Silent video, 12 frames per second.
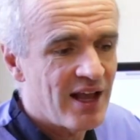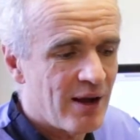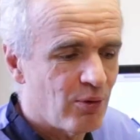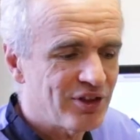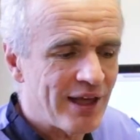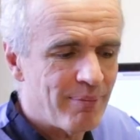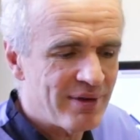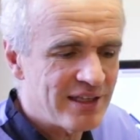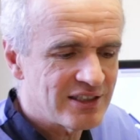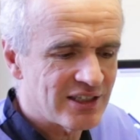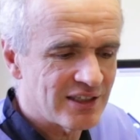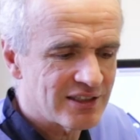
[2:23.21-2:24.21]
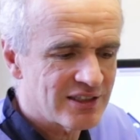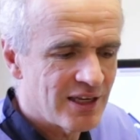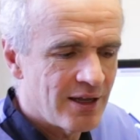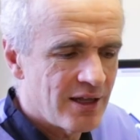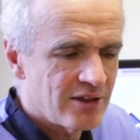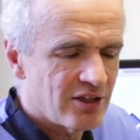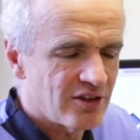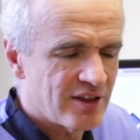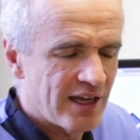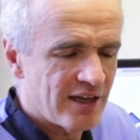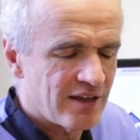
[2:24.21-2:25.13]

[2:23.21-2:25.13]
And what that means is that